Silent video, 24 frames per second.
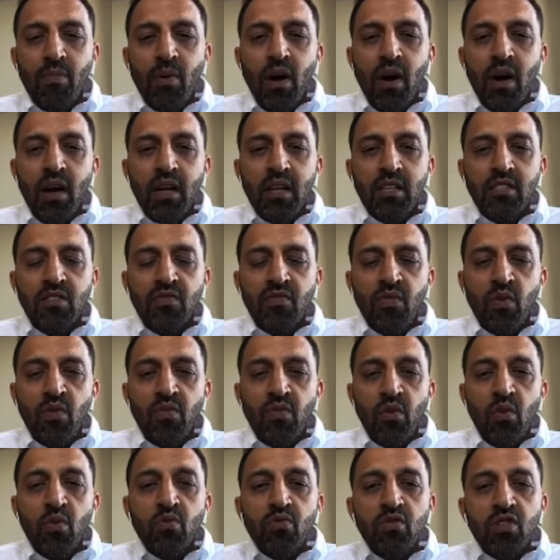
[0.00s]
in their pockets
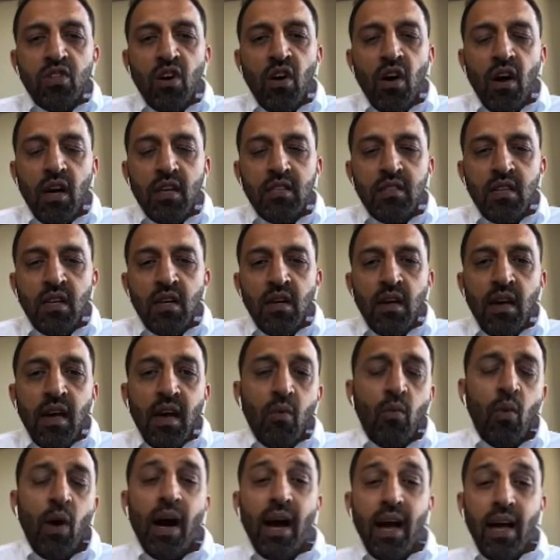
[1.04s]
for those costs,
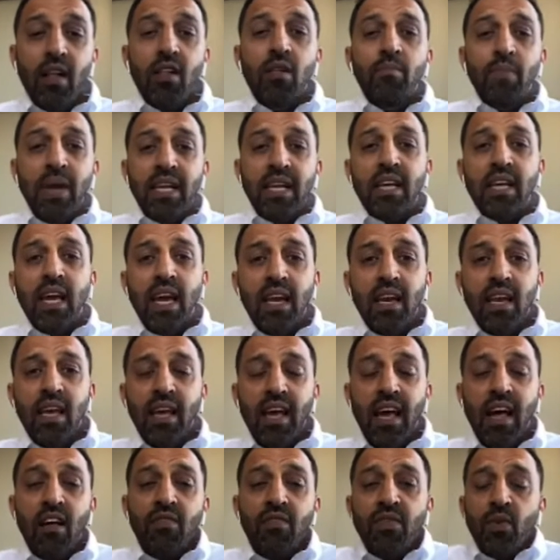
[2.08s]
while
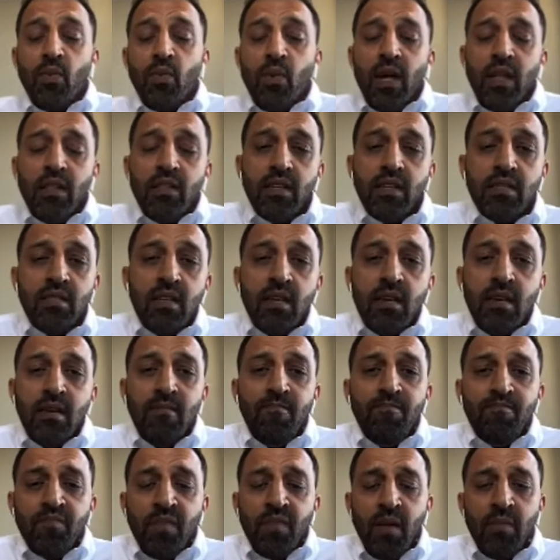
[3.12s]
maintaining health and wellness.
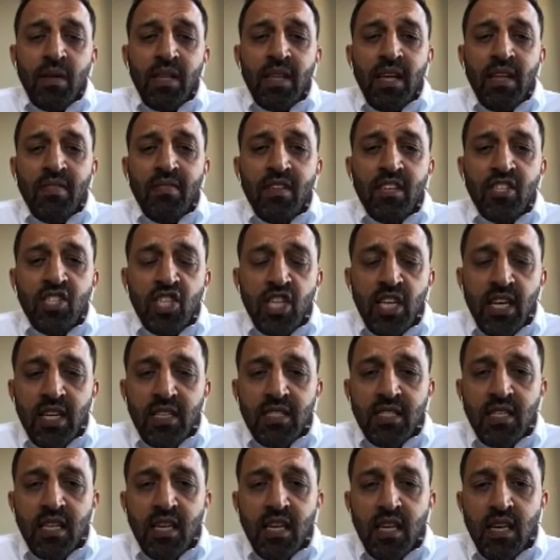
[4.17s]
But then the
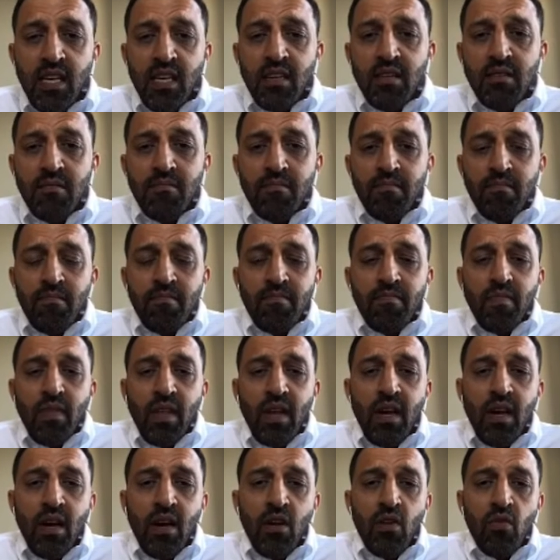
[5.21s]
GST
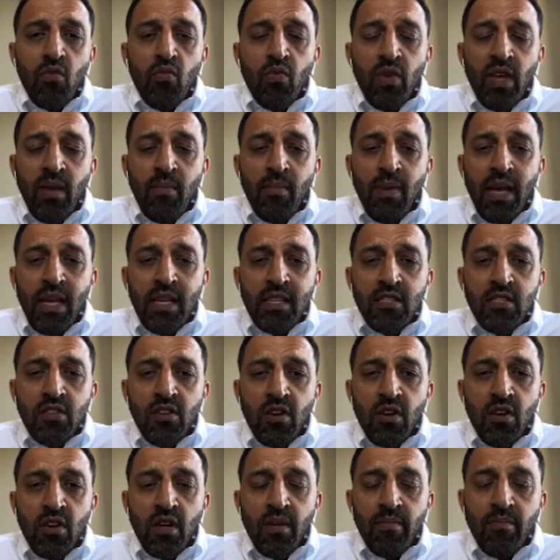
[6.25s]

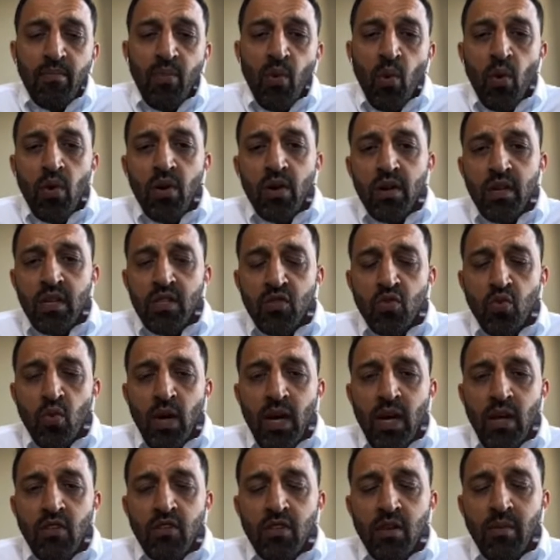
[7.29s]
rebates are important as
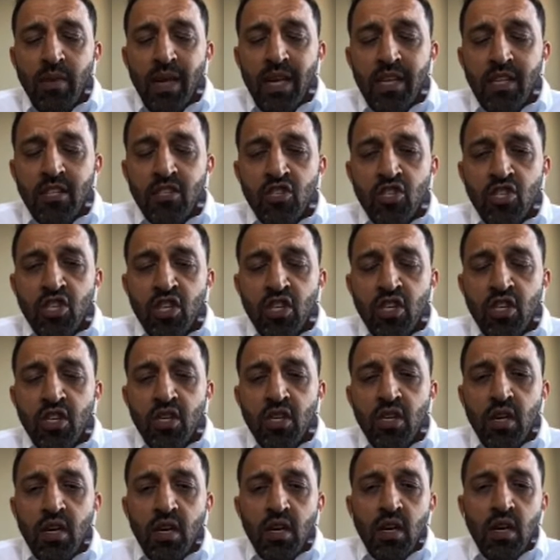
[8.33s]
well to making
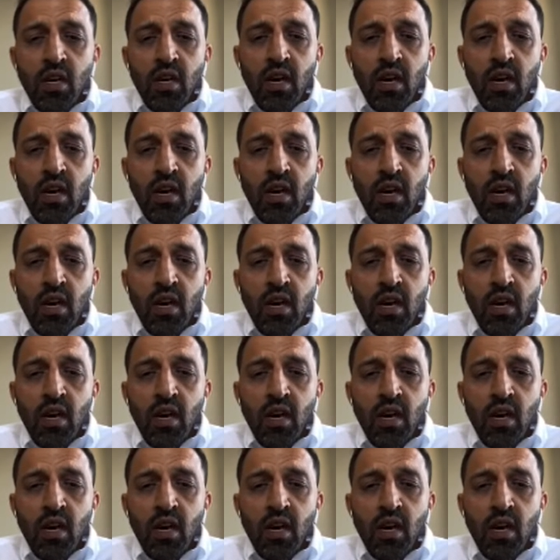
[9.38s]
sure